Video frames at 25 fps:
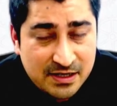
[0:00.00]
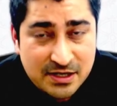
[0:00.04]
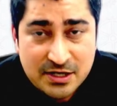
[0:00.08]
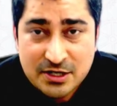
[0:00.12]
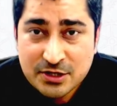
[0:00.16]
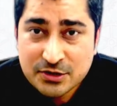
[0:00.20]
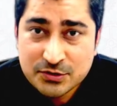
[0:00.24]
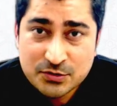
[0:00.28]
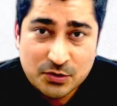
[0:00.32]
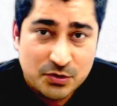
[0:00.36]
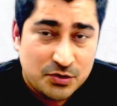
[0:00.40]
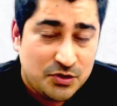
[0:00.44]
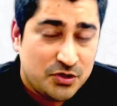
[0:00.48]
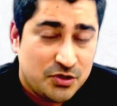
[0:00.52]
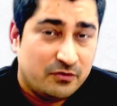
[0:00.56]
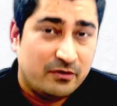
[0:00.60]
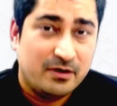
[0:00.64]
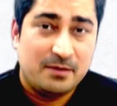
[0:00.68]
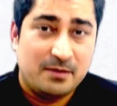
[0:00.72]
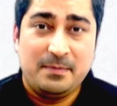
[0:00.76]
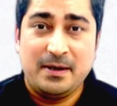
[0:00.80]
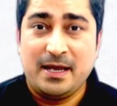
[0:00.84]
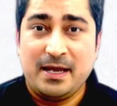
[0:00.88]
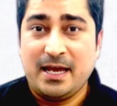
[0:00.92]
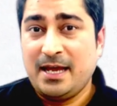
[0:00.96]
So you will
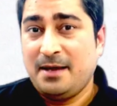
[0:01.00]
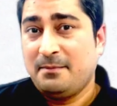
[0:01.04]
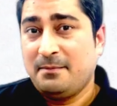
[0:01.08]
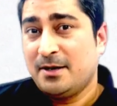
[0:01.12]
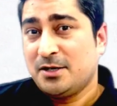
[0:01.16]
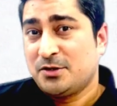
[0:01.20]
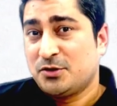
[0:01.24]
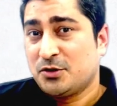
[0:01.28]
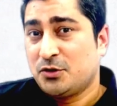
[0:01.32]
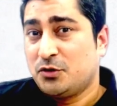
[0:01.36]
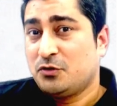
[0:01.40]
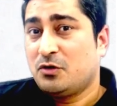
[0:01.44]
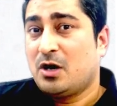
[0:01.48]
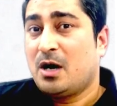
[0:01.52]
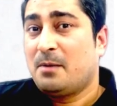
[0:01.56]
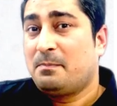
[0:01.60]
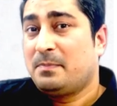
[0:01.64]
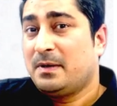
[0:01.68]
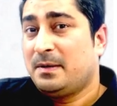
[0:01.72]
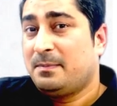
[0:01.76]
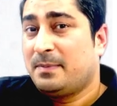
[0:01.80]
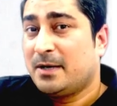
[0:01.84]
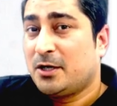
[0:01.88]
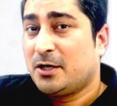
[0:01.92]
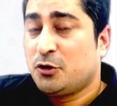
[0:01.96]
be able to do a
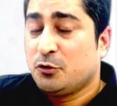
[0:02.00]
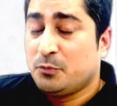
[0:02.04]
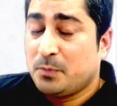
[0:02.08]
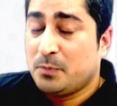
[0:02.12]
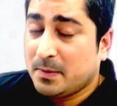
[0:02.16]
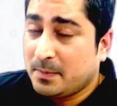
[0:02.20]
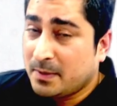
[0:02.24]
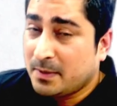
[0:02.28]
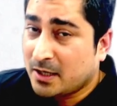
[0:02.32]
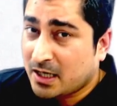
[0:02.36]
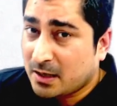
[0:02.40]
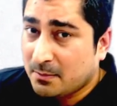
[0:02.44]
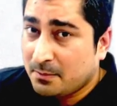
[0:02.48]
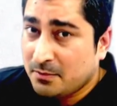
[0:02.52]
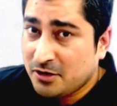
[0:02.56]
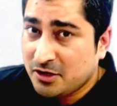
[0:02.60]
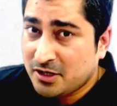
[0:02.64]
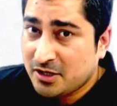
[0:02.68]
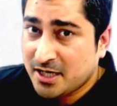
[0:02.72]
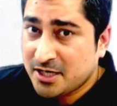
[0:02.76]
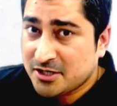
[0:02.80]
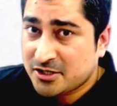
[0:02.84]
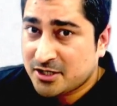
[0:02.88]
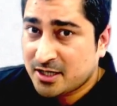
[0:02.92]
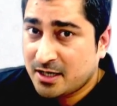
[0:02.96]
people-to-people
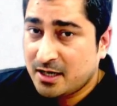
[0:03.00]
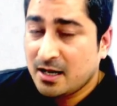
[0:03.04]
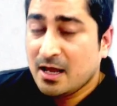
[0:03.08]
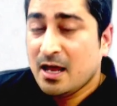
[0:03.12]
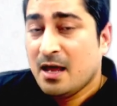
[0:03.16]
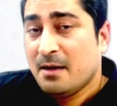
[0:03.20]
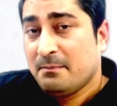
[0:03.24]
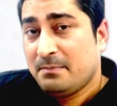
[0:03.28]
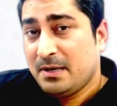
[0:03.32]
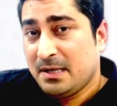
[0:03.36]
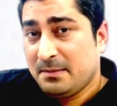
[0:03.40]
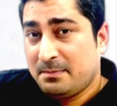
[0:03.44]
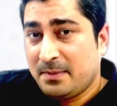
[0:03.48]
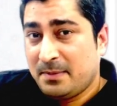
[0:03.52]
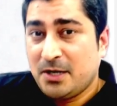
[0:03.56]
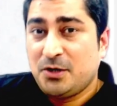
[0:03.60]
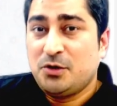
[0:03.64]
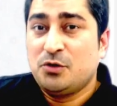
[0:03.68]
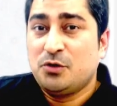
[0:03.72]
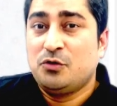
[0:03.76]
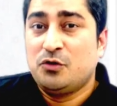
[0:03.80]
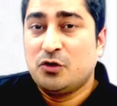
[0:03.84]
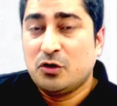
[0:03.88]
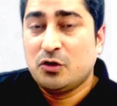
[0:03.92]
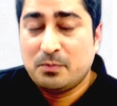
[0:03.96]
communication,
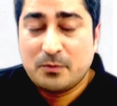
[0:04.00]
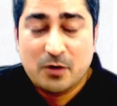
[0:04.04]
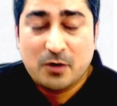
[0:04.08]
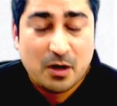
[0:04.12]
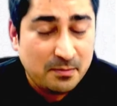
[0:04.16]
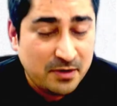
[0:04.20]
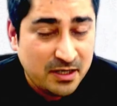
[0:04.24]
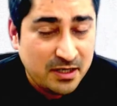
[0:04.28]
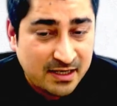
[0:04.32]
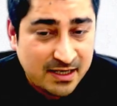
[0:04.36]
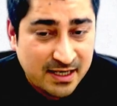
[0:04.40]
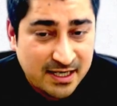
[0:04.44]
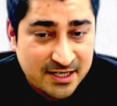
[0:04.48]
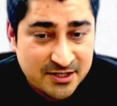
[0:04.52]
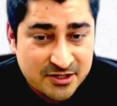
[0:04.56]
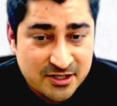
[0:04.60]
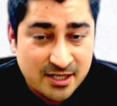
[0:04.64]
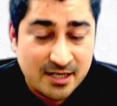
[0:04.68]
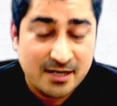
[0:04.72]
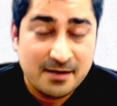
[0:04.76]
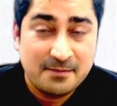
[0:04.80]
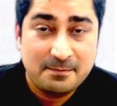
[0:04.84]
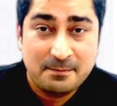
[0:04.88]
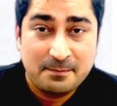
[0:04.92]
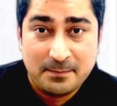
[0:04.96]
people-to-group
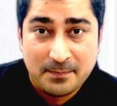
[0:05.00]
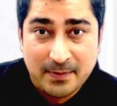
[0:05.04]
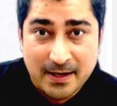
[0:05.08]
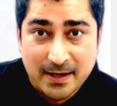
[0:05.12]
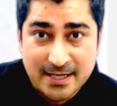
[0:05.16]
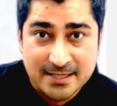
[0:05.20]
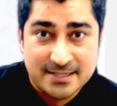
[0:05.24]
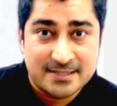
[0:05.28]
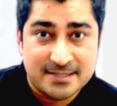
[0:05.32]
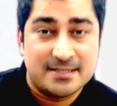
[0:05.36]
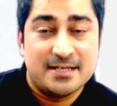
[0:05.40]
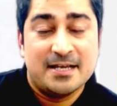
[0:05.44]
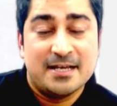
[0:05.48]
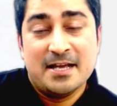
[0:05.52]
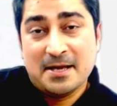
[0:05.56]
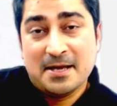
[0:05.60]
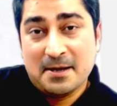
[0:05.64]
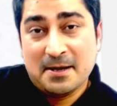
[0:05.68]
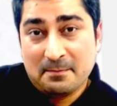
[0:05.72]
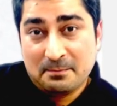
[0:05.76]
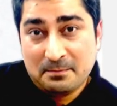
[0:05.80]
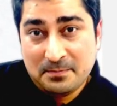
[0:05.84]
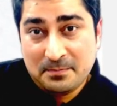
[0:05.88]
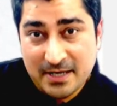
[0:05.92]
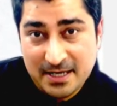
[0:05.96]
communication, plus
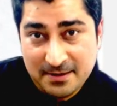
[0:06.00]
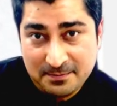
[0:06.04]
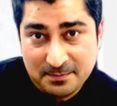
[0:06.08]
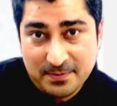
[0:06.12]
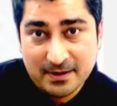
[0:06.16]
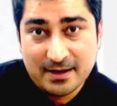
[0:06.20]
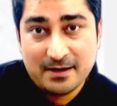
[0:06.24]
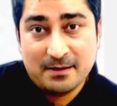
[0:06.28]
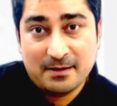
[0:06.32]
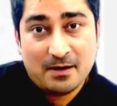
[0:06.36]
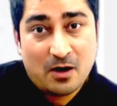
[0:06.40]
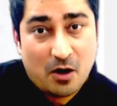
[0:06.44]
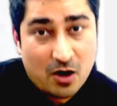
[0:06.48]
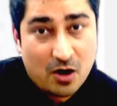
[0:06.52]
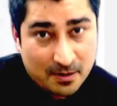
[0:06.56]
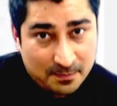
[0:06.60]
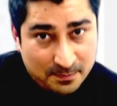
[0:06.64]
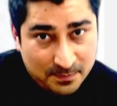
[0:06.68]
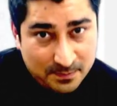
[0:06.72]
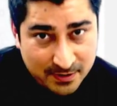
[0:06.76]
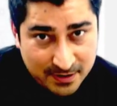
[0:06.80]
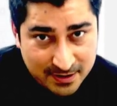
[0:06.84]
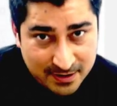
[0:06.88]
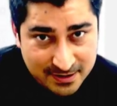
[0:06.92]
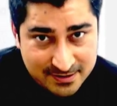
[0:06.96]
people or
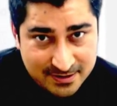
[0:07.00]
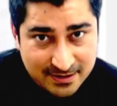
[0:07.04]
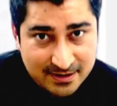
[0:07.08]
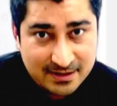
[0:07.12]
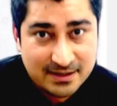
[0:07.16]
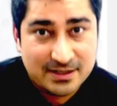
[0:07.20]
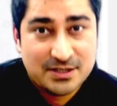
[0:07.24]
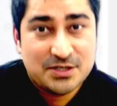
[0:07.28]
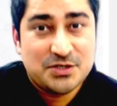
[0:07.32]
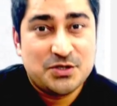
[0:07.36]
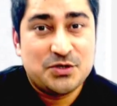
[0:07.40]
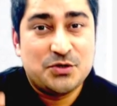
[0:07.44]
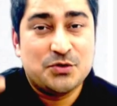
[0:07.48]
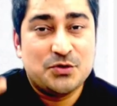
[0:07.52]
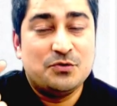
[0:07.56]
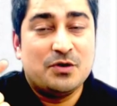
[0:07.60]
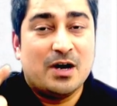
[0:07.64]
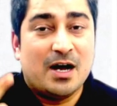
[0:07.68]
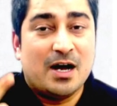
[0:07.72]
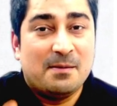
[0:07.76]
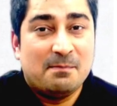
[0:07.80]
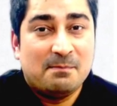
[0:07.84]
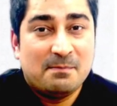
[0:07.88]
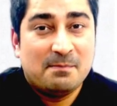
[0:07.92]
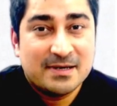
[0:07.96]
person to a
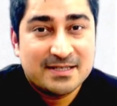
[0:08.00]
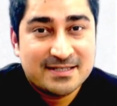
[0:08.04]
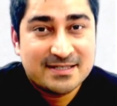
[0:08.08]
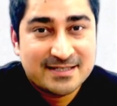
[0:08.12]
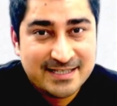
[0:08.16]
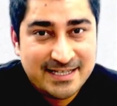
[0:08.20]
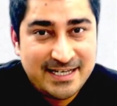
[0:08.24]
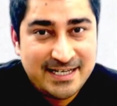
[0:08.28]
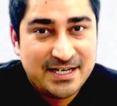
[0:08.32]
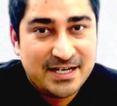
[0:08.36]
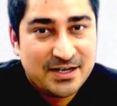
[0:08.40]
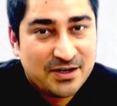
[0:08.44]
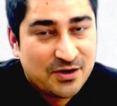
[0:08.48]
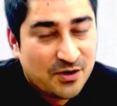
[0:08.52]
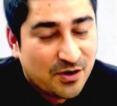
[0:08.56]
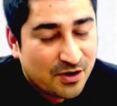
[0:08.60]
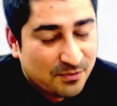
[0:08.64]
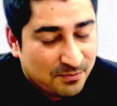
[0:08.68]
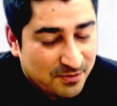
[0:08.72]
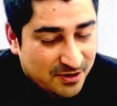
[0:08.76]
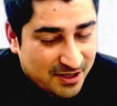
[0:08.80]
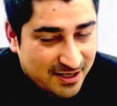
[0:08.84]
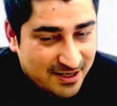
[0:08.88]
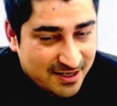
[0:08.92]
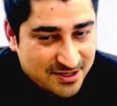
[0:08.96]
machine
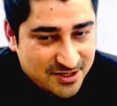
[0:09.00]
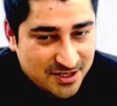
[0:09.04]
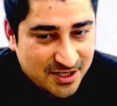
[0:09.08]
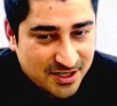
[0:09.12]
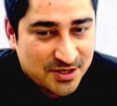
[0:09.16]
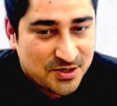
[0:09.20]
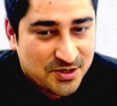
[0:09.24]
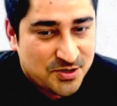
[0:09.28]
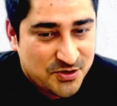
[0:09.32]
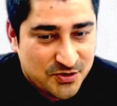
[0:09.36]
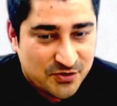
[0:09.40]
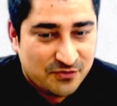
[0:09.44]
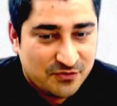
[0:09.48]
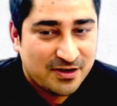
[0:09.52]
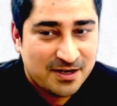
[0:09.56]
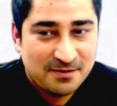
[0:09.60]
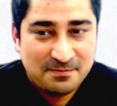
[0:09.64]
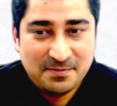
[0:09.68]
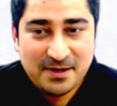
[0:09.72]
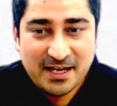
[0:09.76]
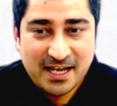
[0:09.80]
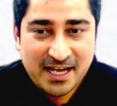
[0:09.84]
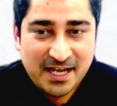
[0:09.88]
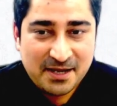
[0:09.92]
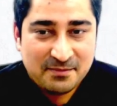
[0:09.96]
communication you will
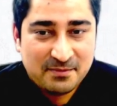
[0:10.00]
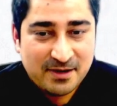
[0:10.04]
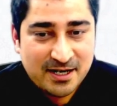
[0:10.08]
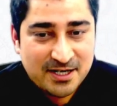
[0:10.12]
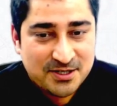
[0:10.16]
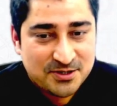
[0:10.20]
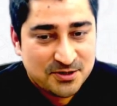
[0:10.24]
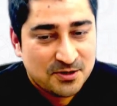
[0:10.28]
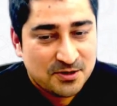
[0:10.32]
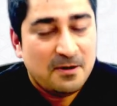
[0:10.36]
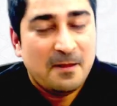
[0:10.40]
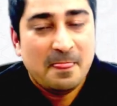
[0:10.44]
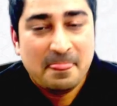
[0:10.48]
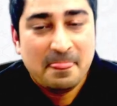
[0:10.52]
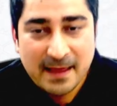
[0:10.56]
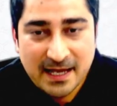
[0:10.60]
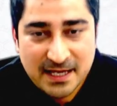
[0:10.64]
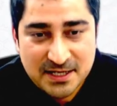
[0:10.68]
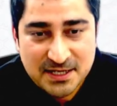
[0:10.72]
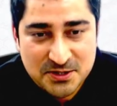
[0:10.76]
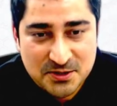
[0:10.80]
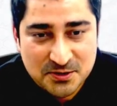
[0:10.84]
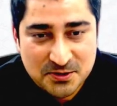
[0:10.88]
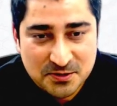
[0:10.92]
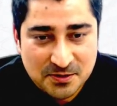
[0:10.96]
be able to
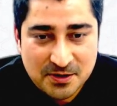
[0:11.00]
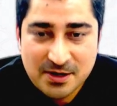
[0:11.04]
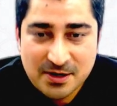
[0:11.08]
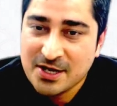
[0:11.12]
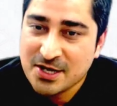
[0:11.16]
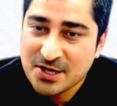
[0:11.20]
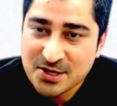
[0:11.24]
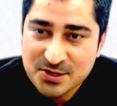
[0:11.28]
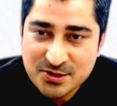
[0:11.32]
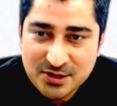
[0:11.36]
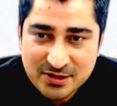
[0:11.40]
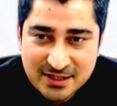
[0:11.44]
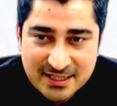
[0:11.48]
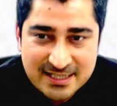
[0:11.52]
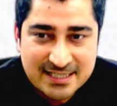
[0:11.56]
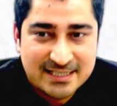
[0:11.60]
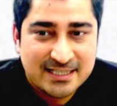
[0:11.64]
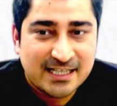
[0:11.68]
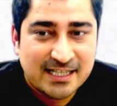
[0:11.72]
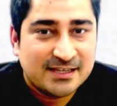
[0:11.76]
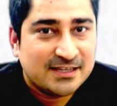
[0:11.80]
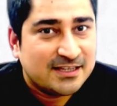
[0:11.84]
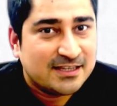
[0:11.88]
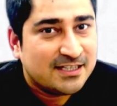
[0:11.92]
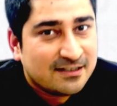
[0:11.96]
do. So this is the
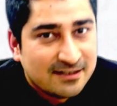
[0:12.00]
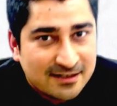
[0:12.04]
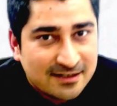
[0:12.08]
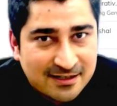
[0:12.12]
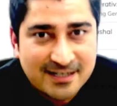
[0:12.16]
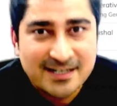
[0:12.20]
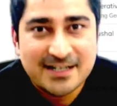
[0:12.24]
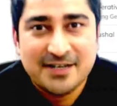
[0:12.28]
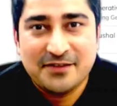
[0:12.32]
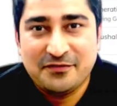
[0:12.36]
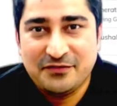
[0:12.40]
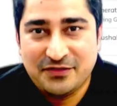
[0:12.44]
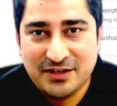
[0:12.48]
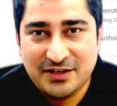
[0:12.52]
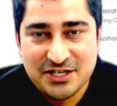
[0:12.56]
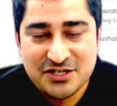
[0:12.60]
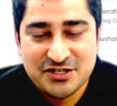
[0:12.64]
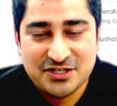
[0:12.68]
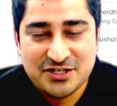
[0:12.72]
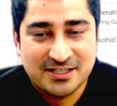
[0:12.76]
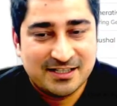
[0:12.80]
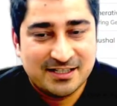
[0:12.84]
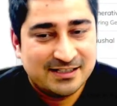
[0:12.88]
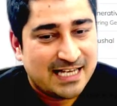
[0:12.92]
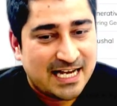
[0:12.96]
third
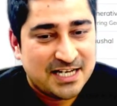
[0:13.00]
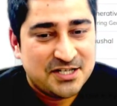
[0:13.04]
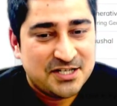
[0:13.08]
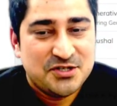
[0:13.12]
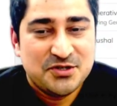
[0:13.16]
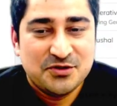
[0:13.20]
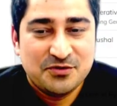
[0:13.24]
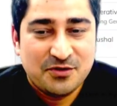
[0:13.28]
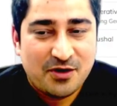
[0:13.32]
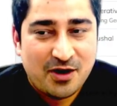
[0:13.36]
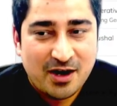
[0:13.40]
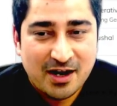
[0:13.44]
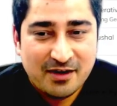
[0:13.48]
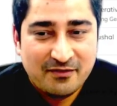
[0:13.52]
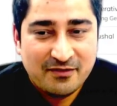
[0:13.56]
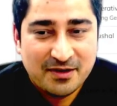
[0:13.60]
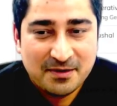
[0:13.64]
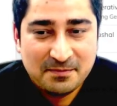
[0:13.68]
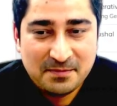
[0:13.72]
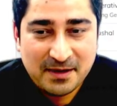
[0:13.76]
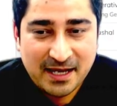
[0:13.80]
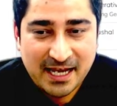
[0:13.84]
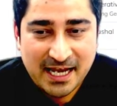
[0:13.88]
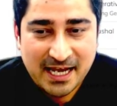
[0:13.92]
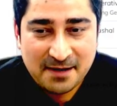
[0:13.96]
feature that you all will
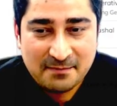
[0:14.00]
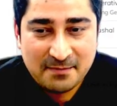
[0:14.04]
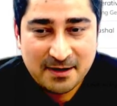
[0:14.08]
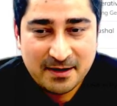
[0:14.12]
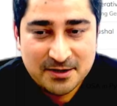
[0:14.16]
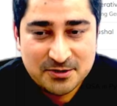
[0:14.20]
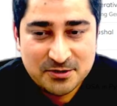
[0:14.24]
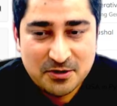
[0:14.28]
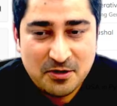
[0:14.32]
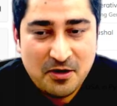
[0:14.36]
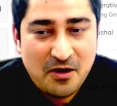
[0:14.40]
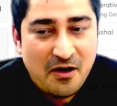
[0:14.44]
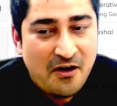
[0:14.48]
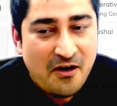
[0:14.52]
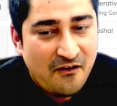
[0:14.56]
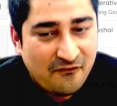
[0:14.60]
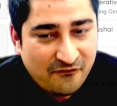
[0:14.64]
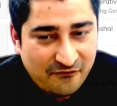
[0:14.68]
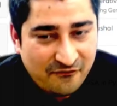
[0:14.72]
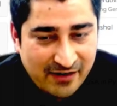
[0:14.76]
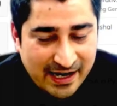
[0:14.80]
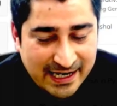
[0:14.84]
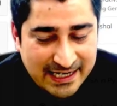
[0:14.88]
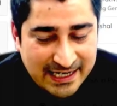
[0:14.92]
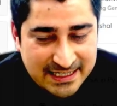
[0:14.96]
be able to
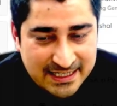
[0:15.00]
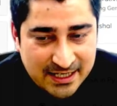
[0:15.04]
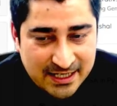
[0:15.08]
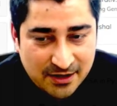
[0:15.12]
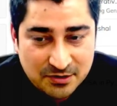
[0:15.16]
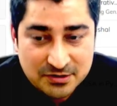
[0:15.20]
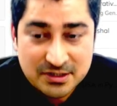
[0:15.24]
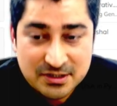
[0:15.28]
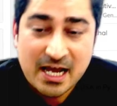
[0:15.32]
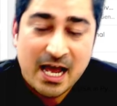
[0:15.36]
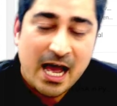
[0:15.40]
find out.